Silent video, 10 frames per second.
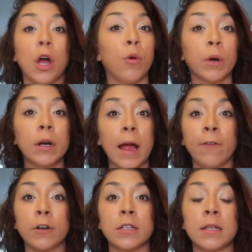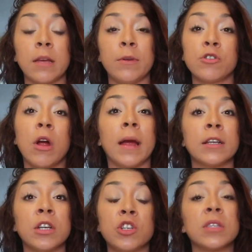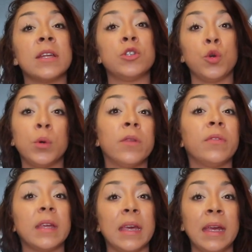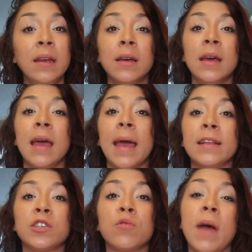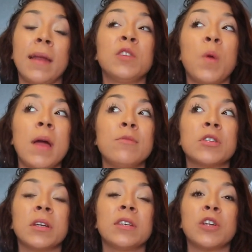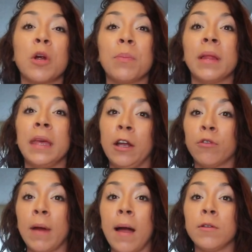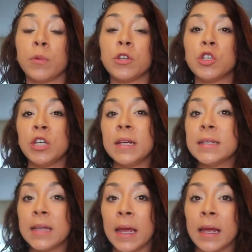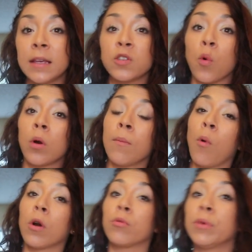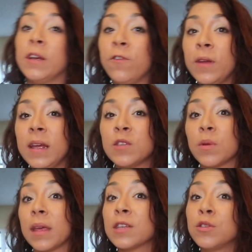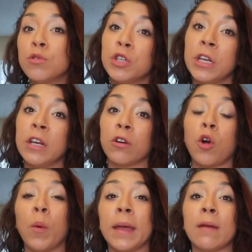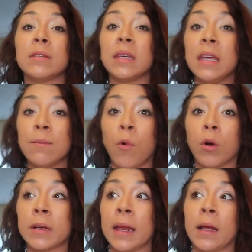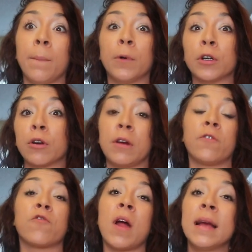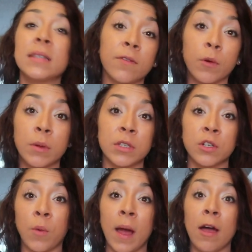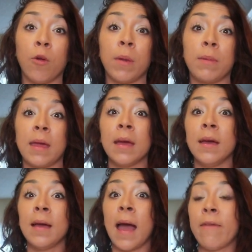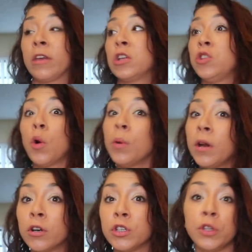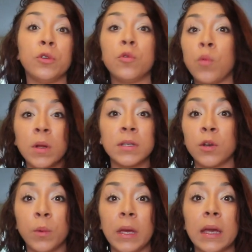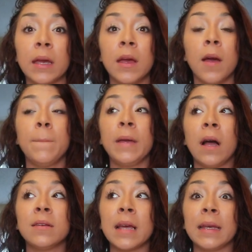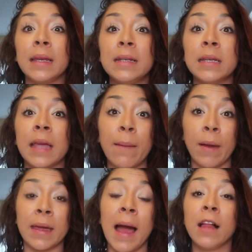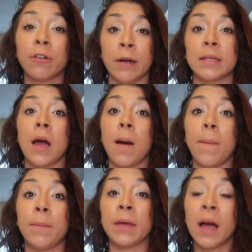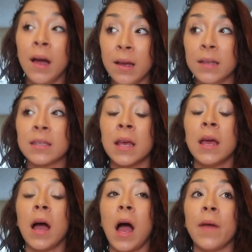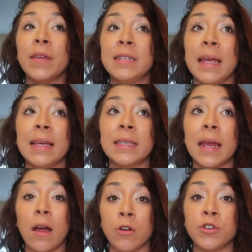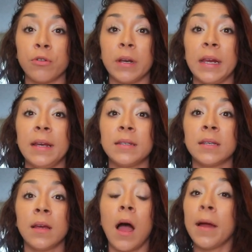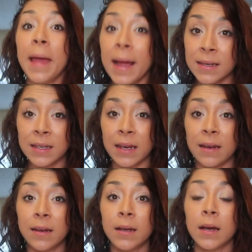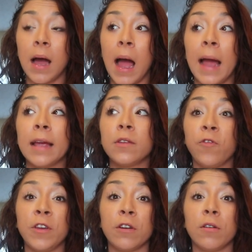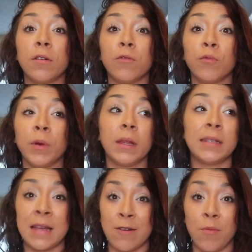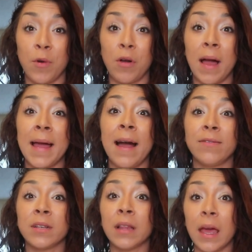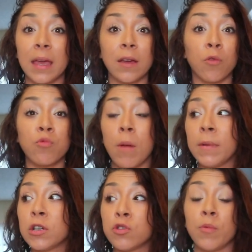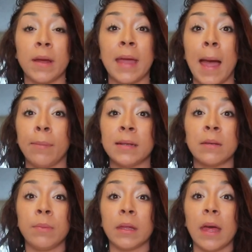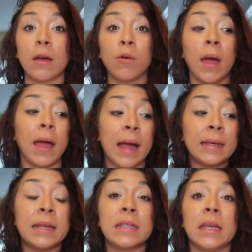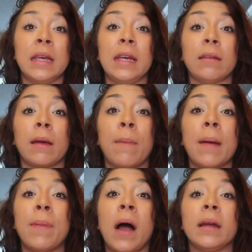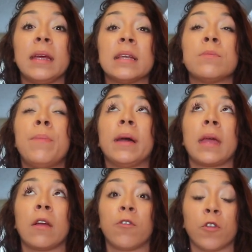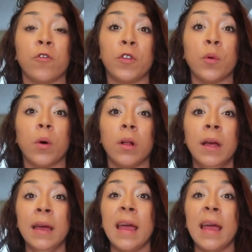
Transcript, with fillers: lower ever since I've been trying to just intuitively eat. And so that is why I'm just gonna start playing around with cheat days or more refeeds with like sushi or going out to eat more, getting a burger and fries every once in a while, maybe having a donut or two once a week because I need to get my calories up because on the days that I undereat on accident, I feel really terrible. I have to like rummage through my cabinets and be like, okay, I need to eat. Like my body is begging for fuel